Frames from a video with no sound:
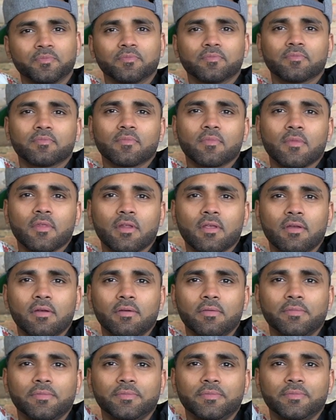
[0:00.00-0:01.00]

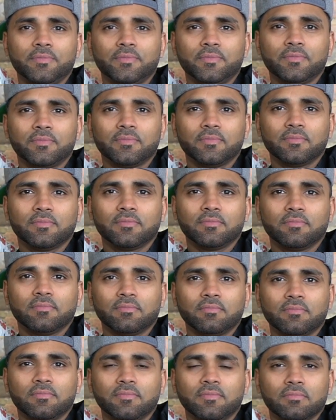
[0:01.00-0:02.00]

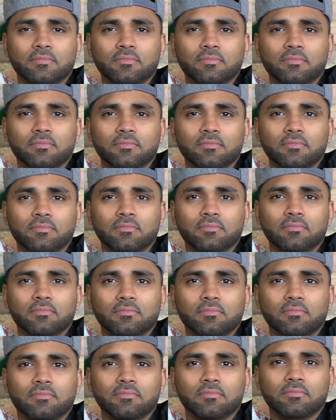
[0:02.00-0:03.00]

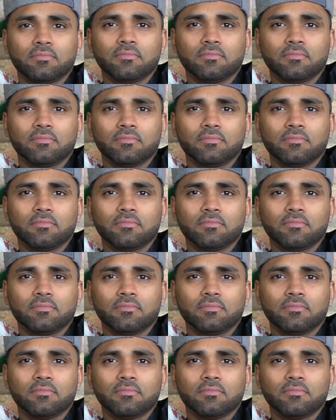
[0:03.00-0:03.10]
[no speech]